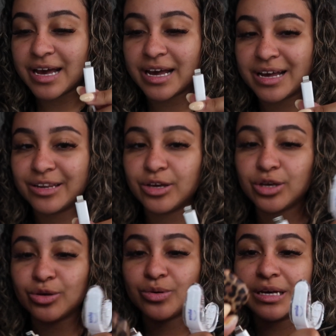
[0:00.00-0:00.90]
and
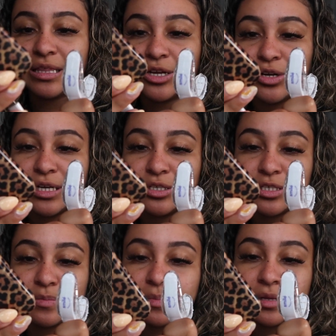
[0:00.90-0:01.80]
you can literally
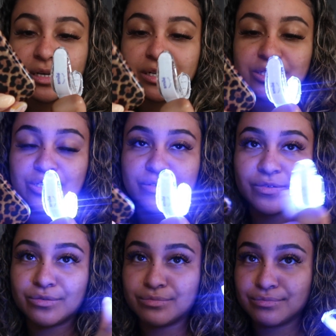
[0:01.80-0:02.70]
just plug it into your
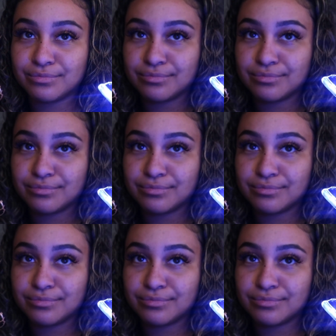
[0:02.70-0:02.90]
phone.